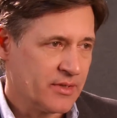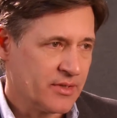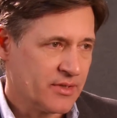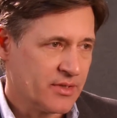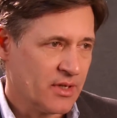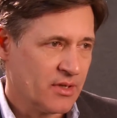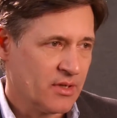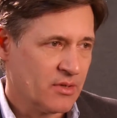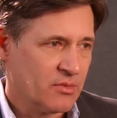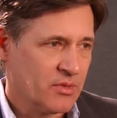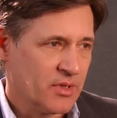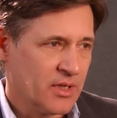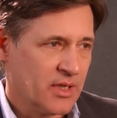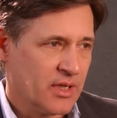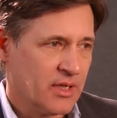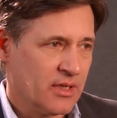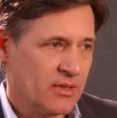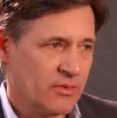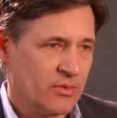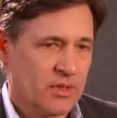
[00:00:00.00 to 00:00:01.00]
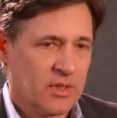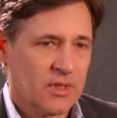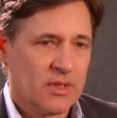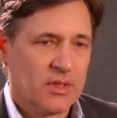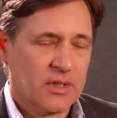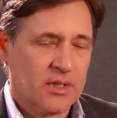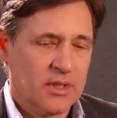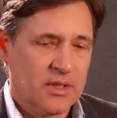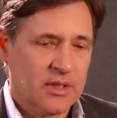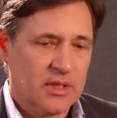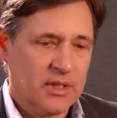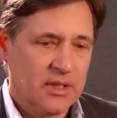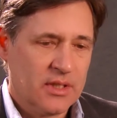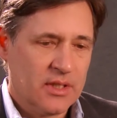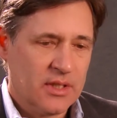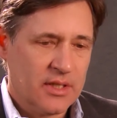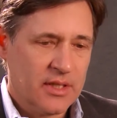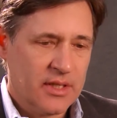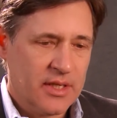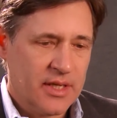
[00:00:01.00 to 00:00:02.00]
So
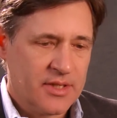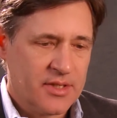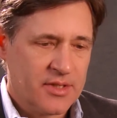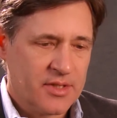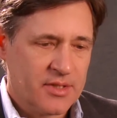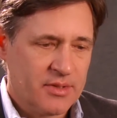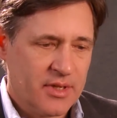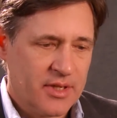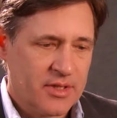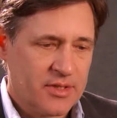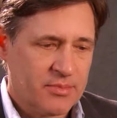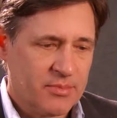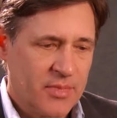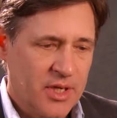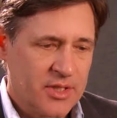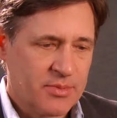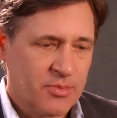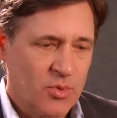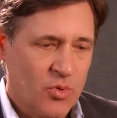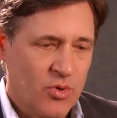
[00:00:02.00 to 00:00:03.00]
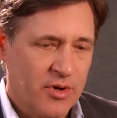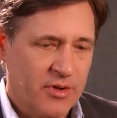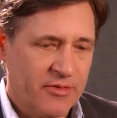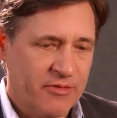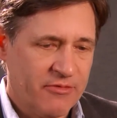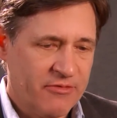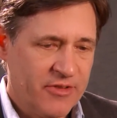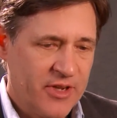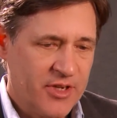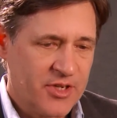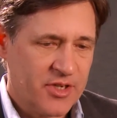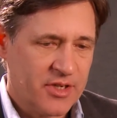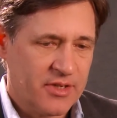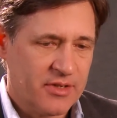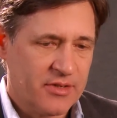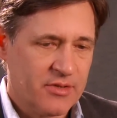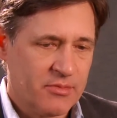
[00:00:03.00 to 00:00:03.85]
it's much more efficient